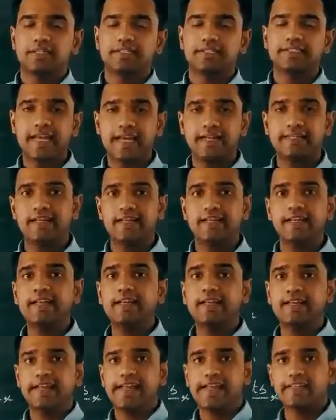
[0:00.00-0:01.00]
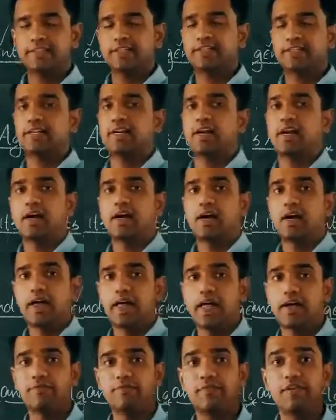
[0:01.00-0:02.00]
dandelion, etc.
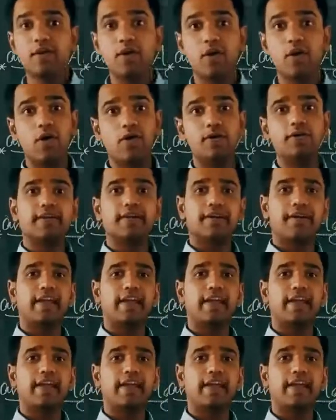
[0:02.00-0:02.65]
have long